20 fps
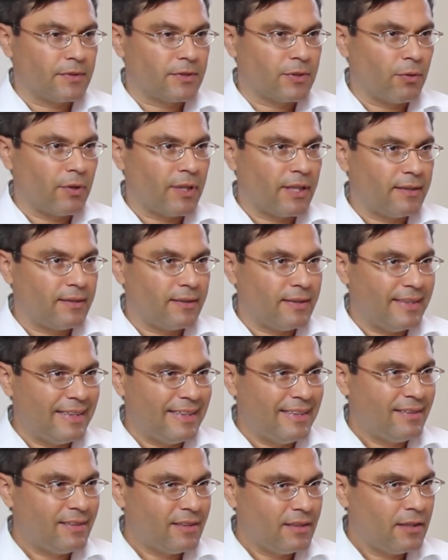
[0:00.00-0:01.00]
So that
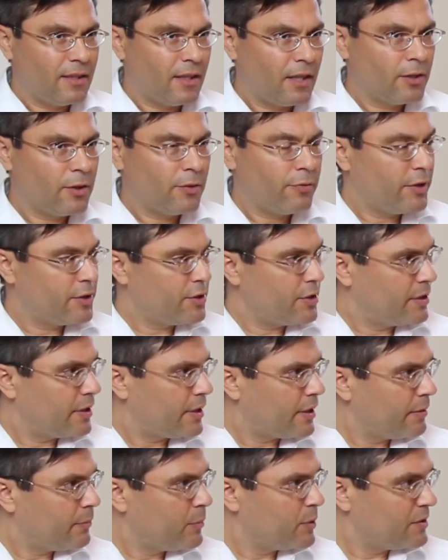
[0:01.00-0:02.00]
Indian kind of
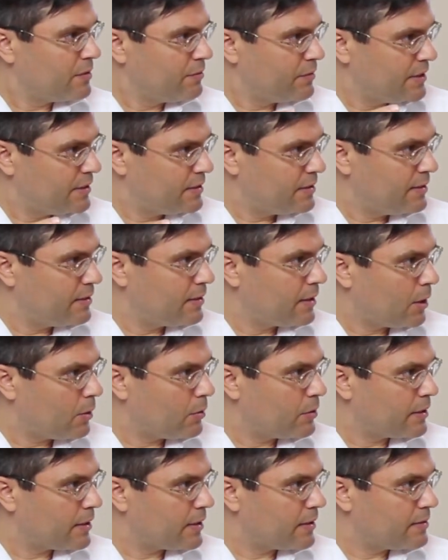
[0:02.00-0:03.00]
vegetarianism we see
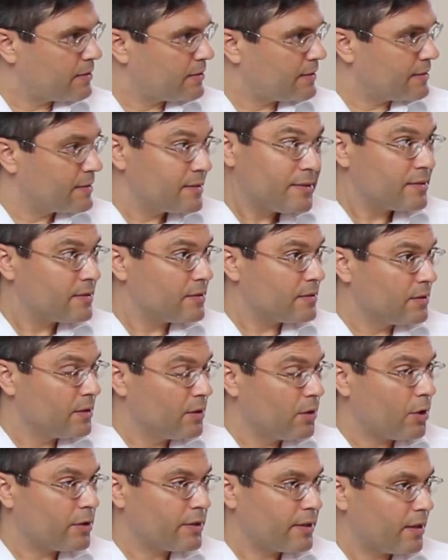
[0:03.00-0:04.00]
nowadays is
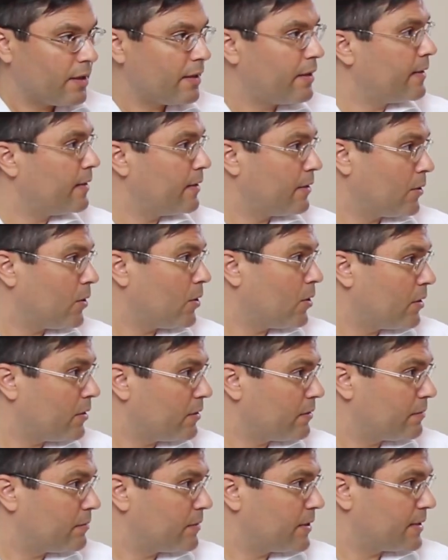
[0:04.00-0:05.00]
not healthy at
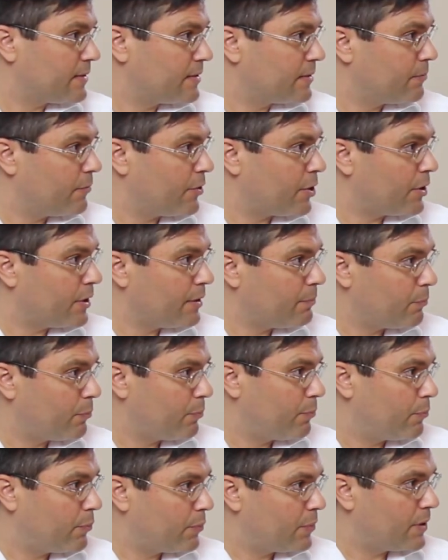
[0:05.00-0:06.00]
all. That's very
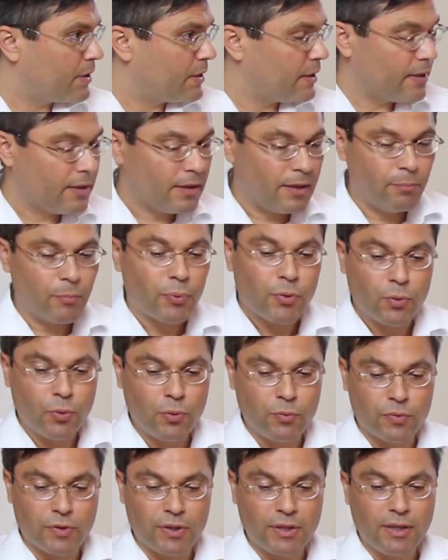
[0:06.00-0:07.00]
clearly
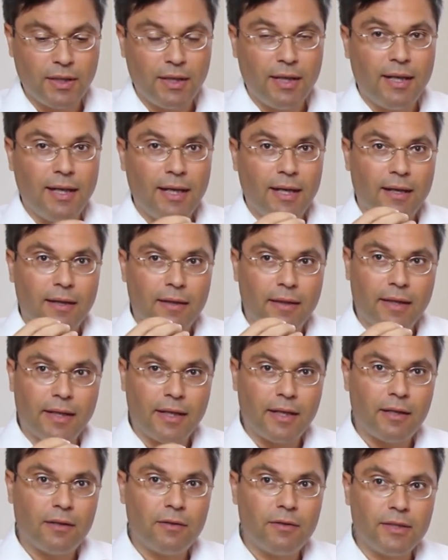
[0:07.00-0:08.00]
proven.
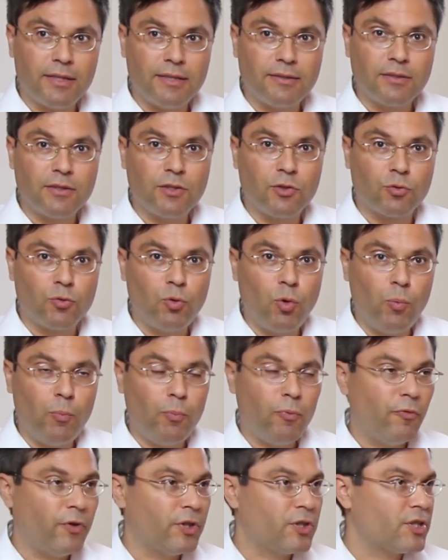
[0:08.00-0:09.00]
There is a
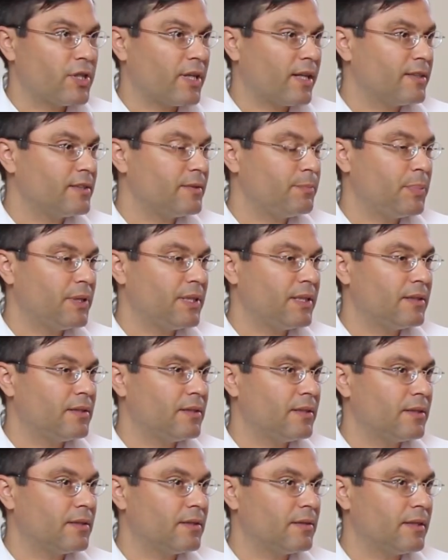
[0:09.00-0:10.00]
group which has
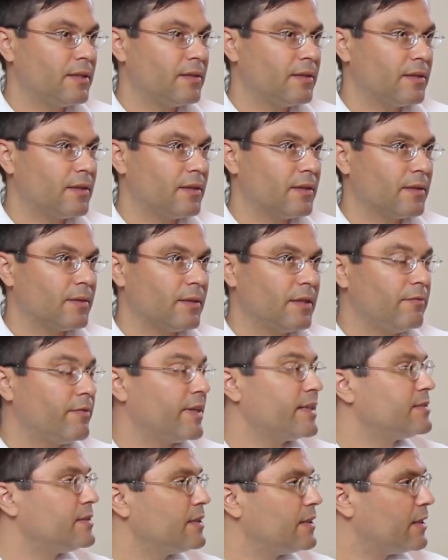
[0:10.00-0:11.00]
been
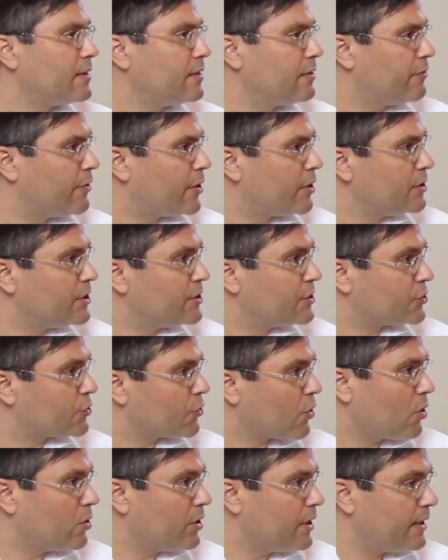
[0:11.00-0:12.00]
investigated very
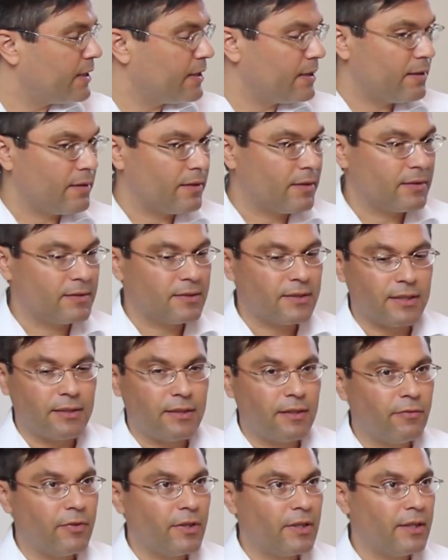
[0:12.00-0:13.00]
strongly
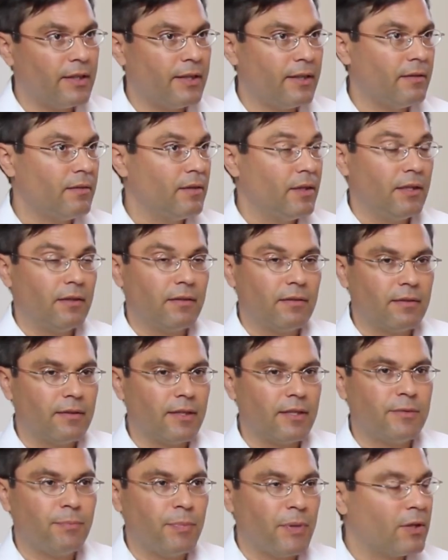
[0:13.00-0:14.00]
scientifically.
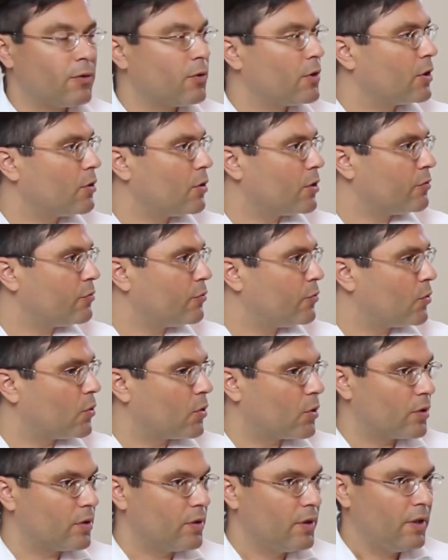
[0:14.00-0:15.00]
That's been going on
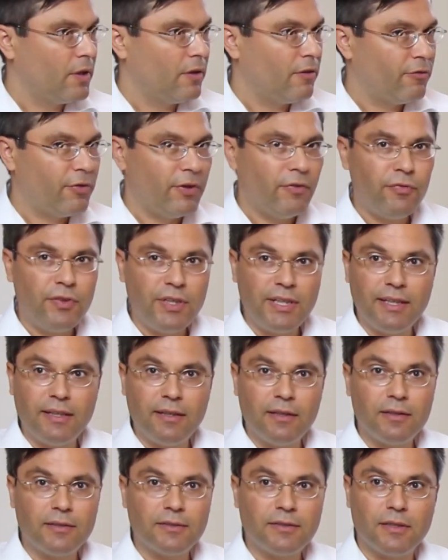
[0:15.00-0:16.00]
for 50
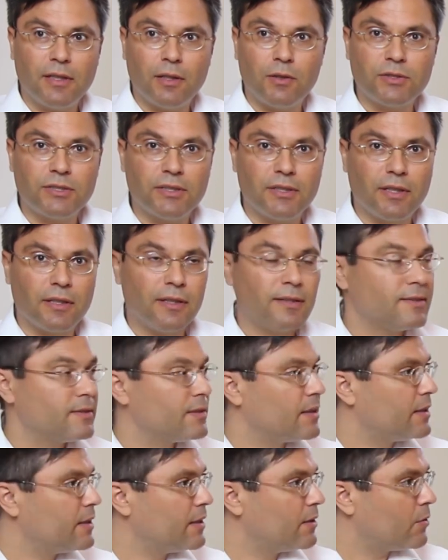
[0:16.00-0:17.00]
years now. Is another
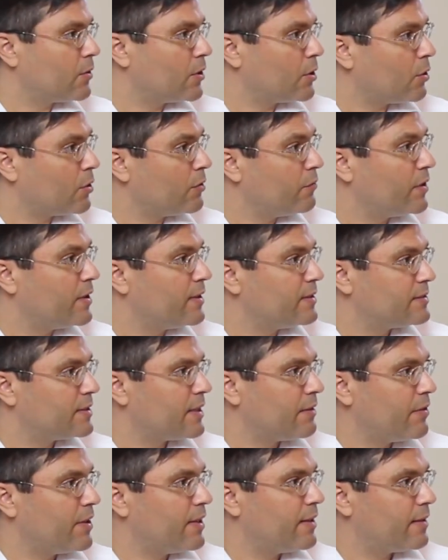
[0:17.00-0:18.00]
study going on with the
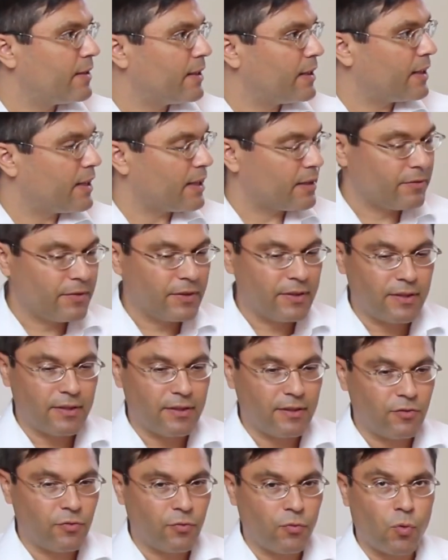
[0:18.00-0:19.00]
Seventh-day
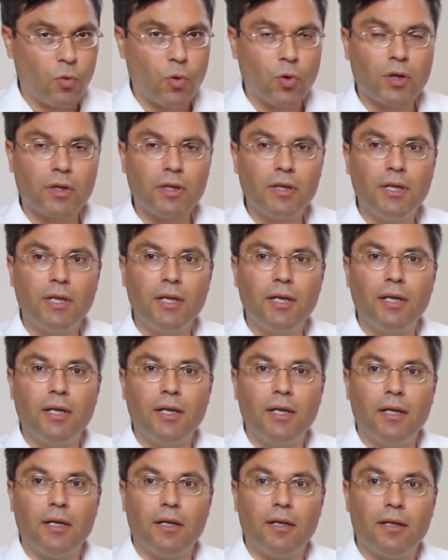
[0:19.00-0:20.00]
Adventists for
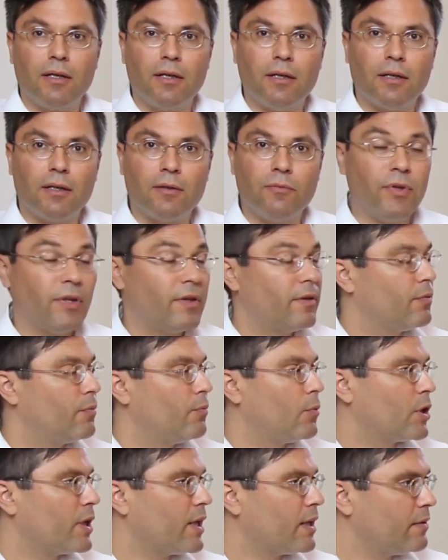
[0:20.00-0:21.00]
with
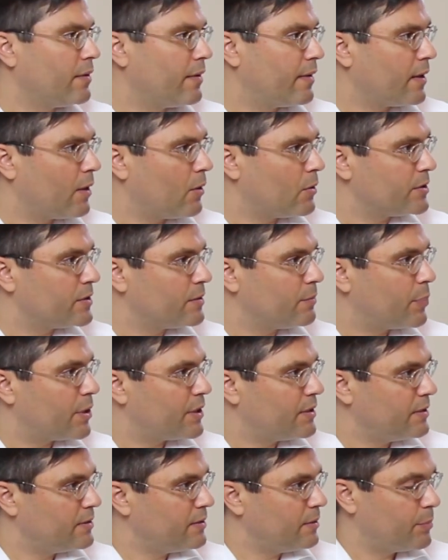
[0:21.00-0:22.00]
100,000
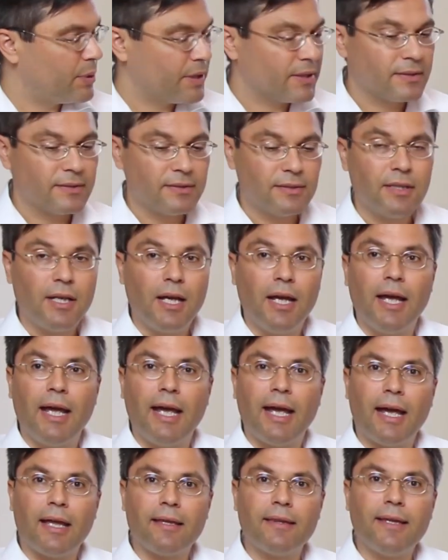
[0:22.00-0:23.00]
participants,
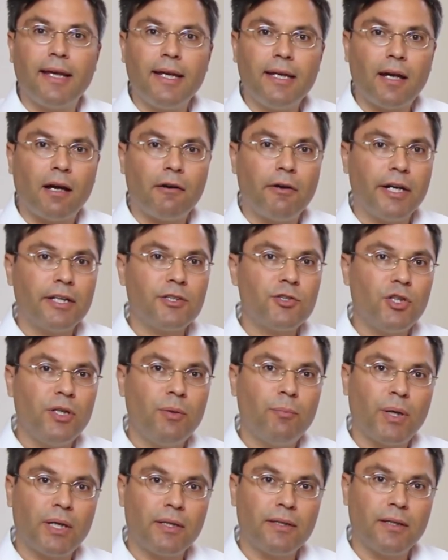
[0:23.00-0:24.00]
and they are
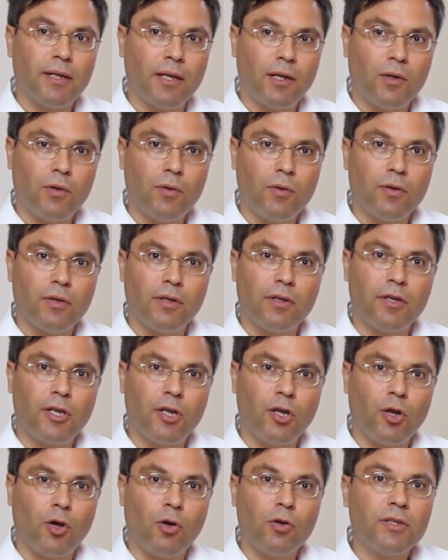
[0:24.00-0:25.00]
actually by now the
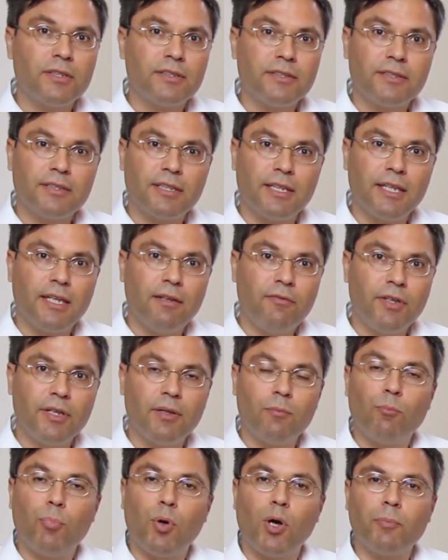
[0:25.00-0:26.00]
longest
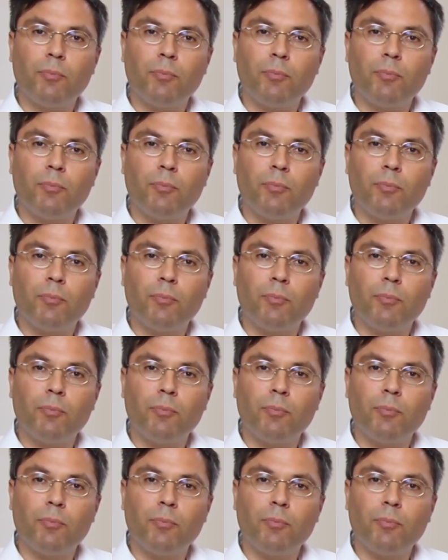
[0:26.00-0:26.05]
living